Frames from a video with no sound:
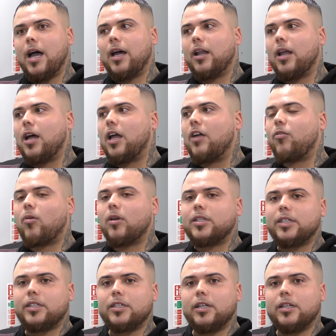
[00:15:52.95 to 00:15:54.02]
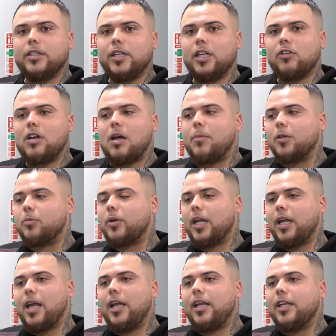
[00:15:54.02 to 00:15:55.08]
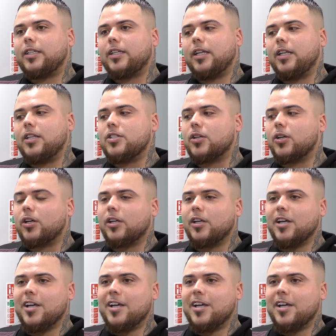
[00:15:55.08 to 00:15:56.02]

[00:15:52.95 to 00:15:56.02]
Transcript: and like everyone's listening to these rappers, but they ain't listening to